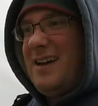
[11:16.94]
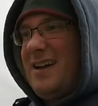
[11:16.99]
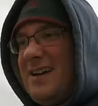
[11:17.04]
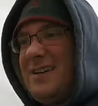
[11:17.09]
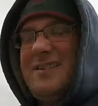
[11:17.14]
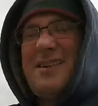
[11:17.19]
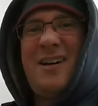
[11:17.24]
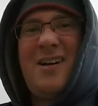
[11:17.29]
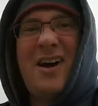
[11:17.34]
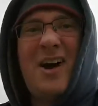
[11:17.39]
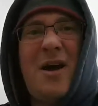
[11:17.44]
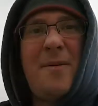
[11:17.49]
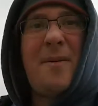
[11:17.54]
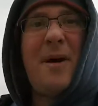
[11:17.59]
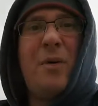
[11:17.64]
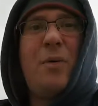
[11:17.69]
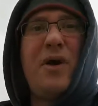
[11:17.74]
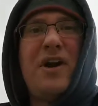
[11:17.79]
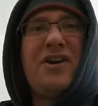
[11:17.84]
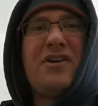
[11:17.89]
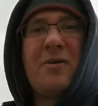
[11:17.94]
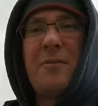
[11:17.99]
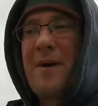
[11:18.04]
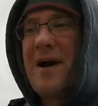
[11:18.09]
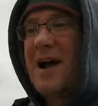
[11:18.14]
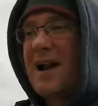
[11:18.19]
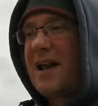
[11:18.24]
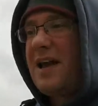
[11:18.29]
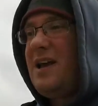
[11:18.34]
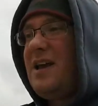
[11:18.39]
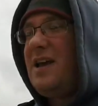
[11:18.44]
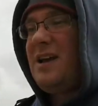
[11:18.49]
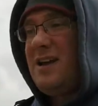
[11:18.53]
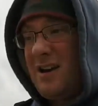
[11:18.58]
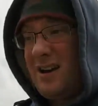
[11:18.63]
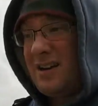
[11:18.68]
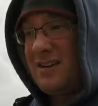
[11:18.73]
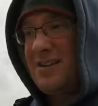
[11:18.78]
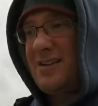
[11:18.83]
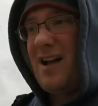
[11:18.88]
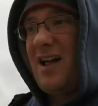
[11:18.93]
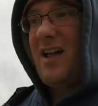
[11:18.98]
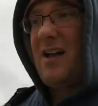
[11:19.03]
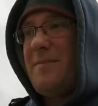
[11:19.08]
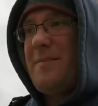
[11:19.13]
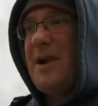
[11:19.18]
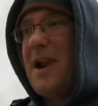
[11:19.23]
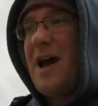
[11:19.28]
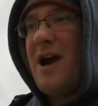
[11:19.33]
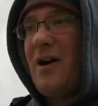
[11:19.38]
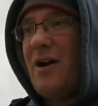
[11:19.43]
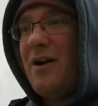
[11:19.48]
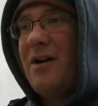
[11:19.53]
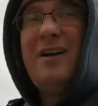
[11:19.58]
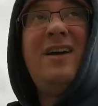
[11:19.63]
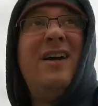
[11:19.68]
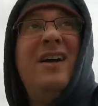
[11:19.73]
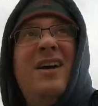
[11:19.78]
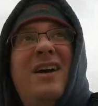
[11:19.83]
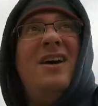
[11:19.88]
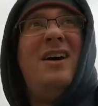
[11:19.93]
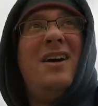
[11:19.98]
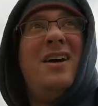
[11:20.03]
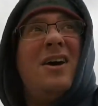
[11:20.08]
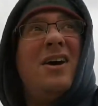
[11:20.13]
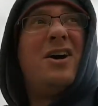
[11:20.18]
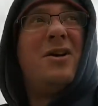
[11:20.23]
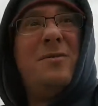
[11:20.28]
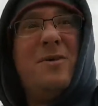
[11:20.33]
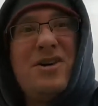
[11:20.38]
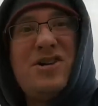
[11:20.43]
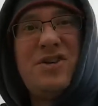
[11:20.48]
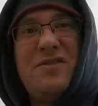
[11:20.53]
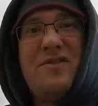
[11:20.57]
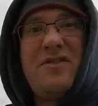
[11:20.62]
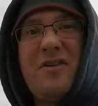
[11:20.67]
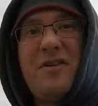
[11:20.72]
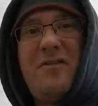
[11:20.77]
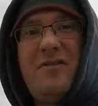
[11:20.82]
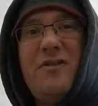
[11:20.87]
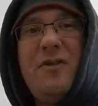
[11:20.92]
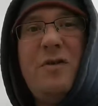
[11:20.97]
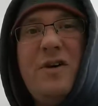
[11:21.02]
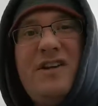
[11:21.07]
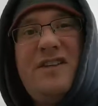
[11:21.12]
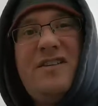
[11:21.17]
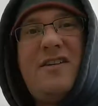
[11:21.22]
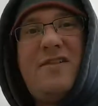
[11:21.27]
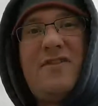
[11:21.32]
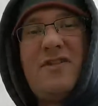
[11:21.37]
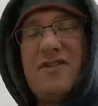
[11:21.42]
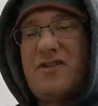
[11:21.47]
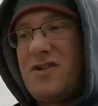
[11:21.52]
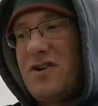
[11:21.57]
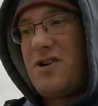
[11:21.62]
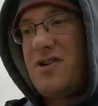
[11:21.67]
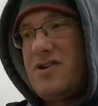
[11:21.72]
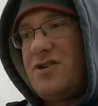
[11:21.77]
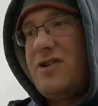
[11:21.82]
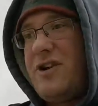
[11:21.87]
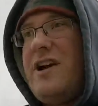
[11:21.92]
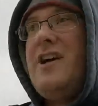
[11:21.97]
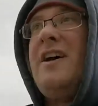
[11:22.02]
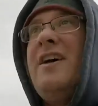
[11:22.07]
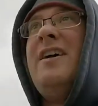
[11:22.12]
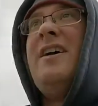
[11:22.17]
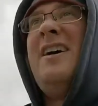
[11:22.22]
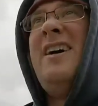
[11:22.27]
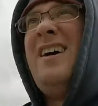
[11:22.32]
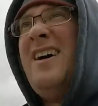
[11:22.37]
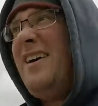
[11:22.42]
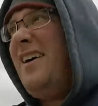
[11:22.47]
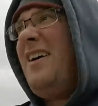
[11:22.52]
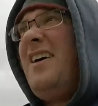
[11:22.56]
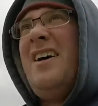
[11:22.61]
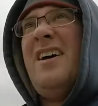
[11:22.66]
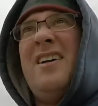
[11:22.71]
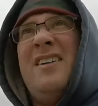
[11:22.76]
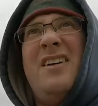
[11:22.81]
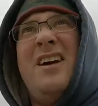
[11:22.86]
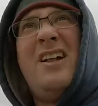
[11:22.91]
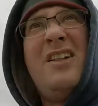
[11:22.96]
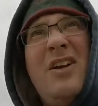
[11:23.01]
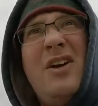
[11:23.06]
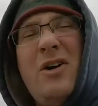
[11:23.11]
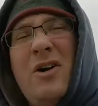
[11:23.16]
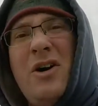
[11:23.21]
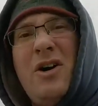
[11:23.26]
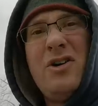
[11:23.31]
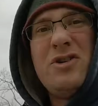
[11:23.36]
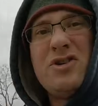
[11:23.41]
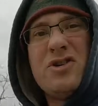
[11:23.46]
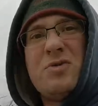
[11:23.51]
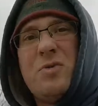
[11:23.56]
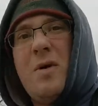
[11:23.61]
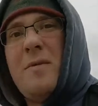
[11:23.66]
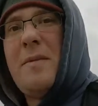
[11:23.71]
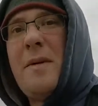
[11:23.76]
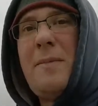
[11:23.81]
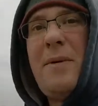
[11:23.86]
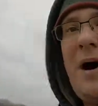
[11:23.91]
Until I got my winter body, you can tell I've been out of commission for a few weeks after surgery. That little hill just whooped my